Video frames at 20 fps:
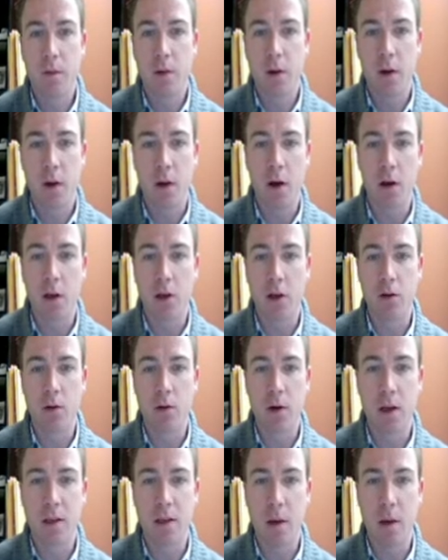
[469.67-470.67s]
in the Ugly
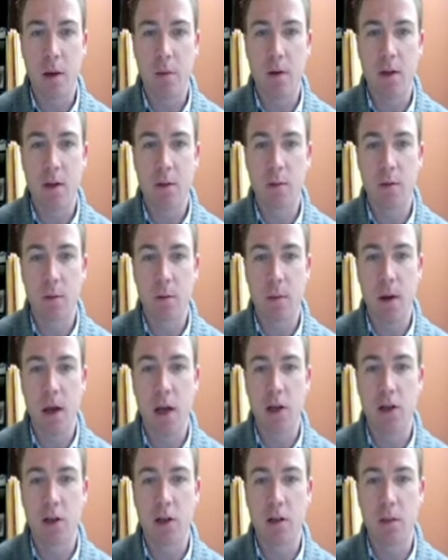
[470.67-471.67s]
Tuna example, this was the
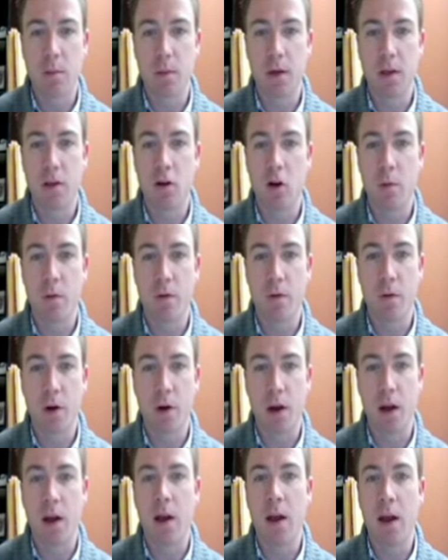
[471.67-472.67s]
page that somebody saw before
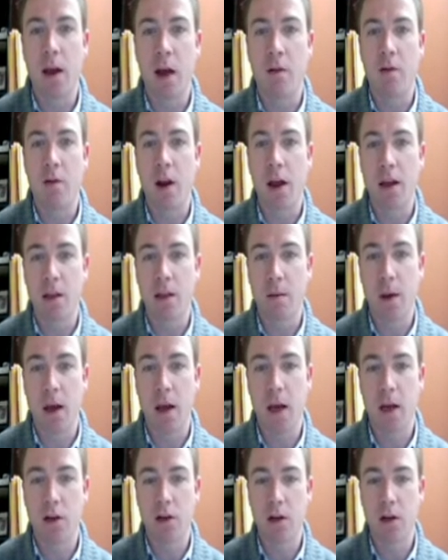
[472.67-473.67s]
they ever liked the
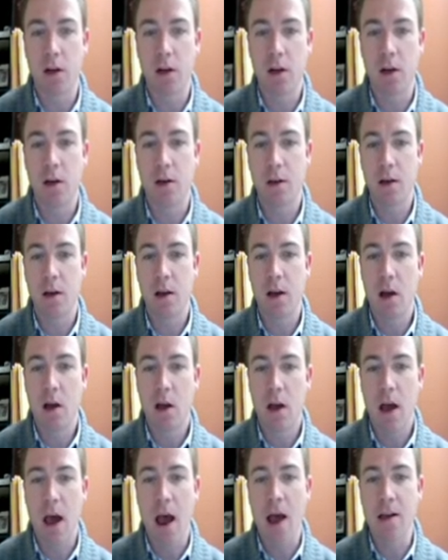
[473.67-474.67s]
page. So
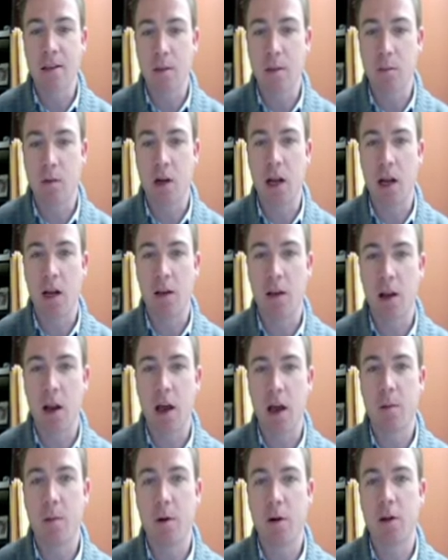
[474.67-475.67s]
asked them to click on the
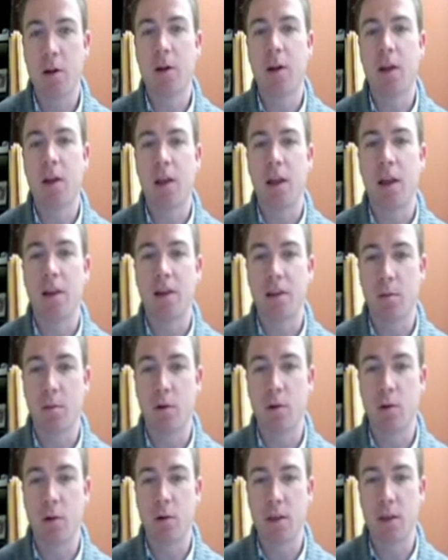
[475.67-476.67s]
like button and then this
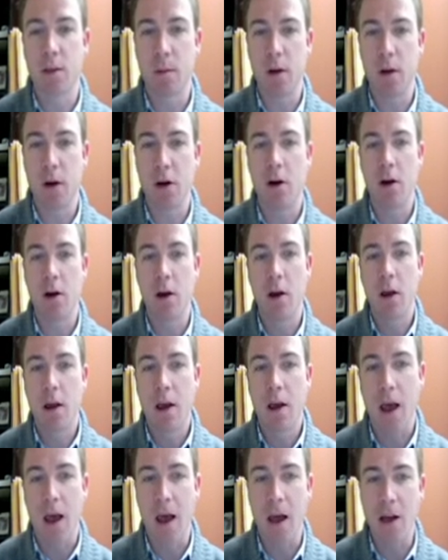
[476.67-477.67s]
image would disappear
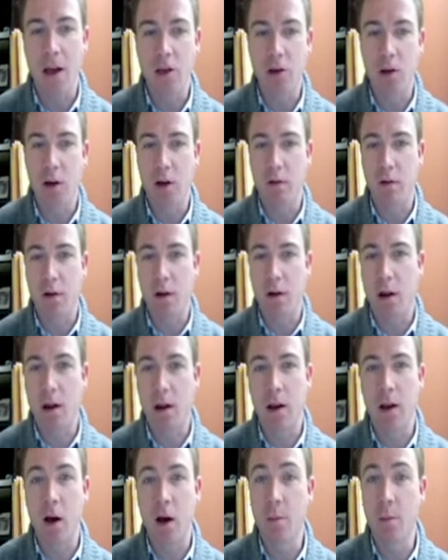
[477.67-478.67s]
and you could have
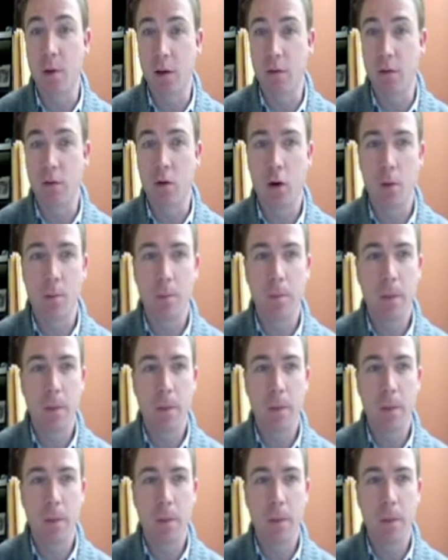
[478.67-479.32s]
an opt-in form.